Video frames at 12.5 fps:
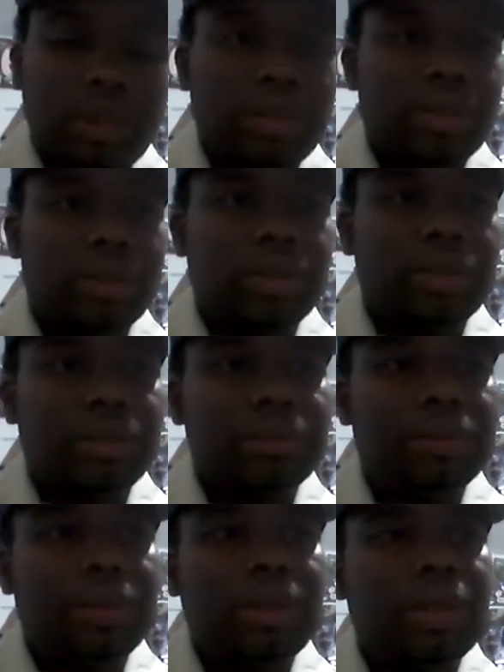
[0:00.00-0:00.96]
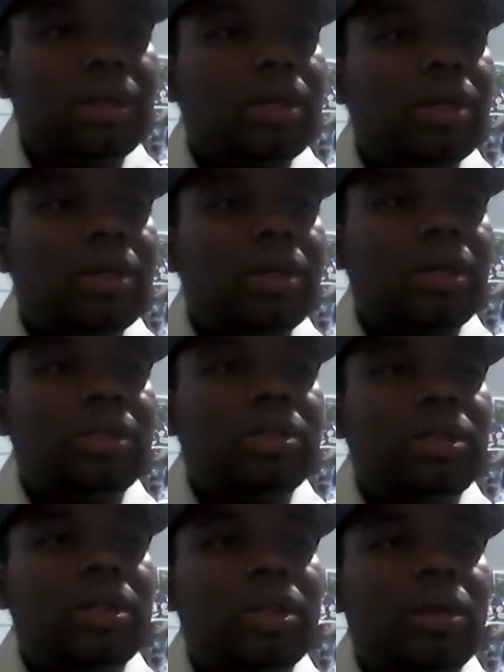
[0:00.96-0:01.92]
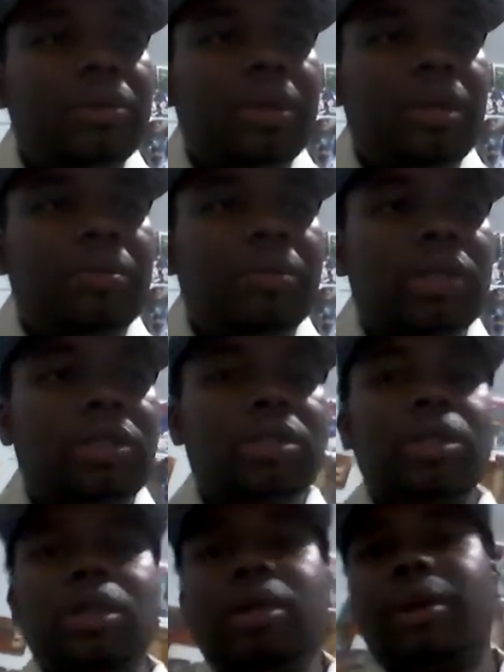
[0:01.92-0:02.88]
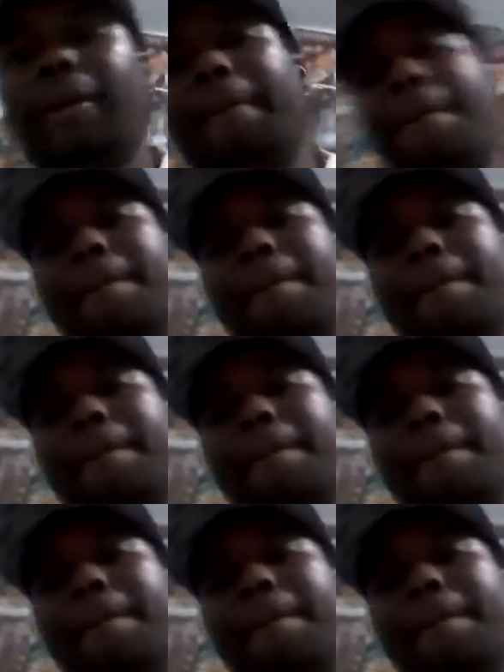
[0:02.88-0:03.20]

Russians. Now, she didn't own that, but she did.